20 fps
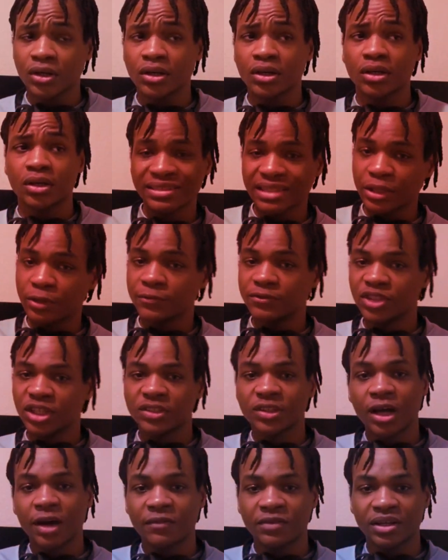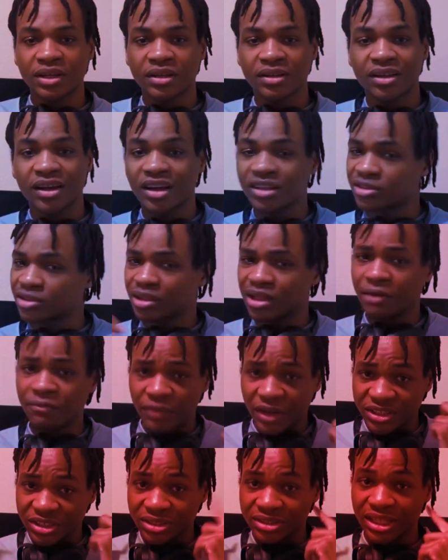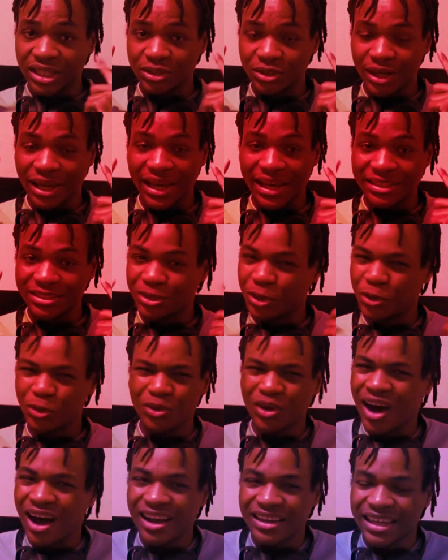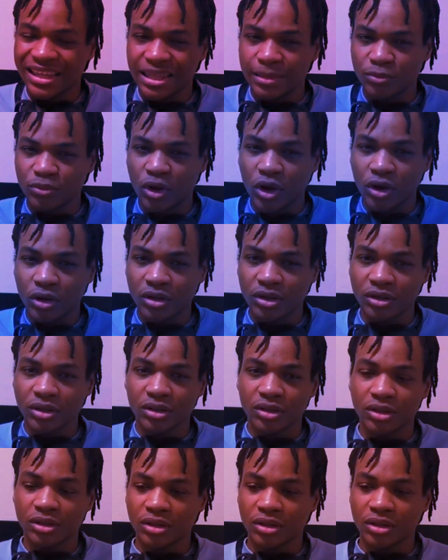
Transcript: or things that you've just covered in class so they're fresh inside your head so you can't get them wrong.